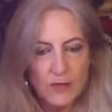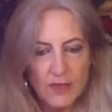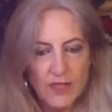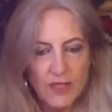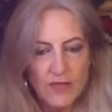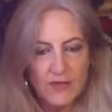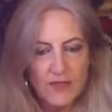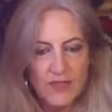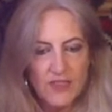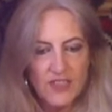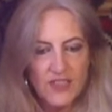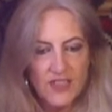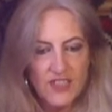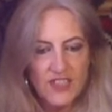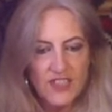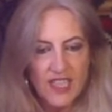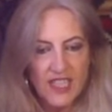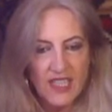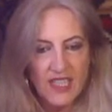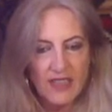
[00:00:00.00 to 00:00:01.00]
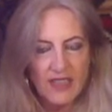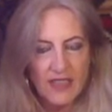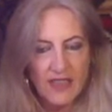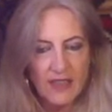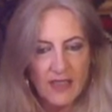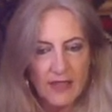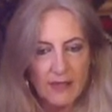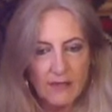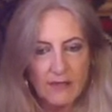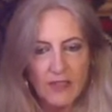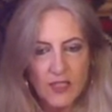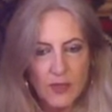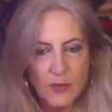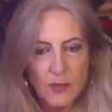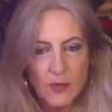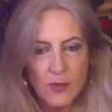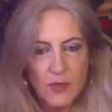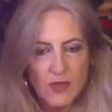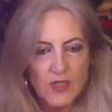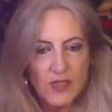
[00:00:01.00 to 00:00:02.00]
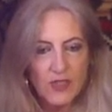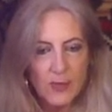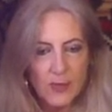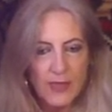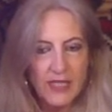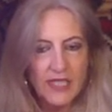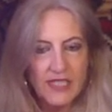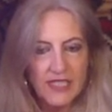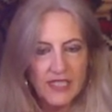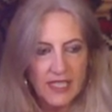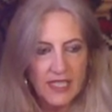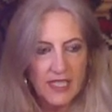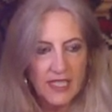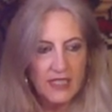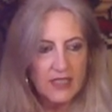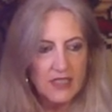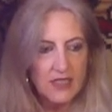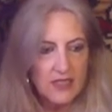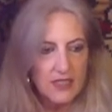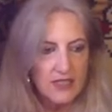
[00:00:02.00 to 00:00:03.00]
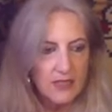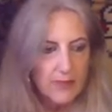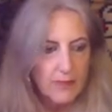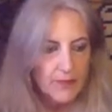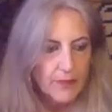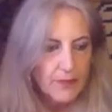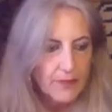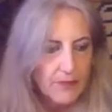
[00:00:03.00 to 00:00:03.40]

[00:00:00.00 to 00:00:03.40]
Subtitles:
to even see that there are new possibilities